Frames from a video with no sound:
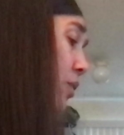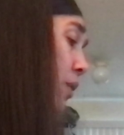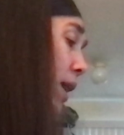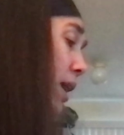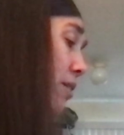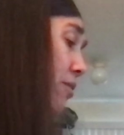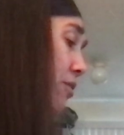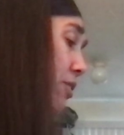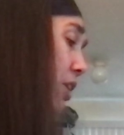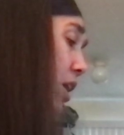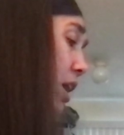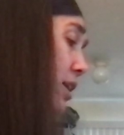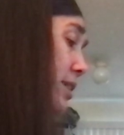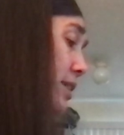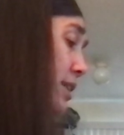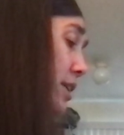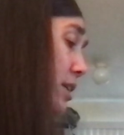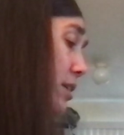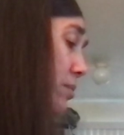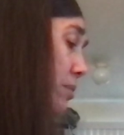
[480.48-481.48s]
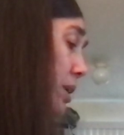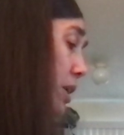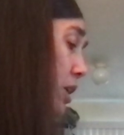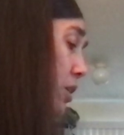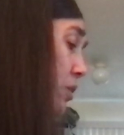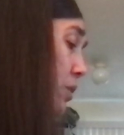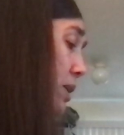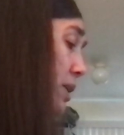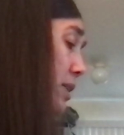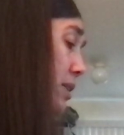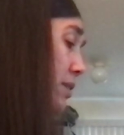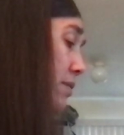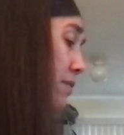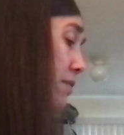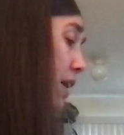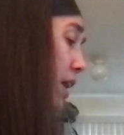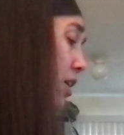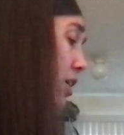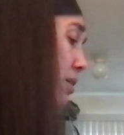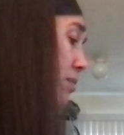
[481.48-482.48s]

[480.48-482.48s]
quite forgotten him, he was very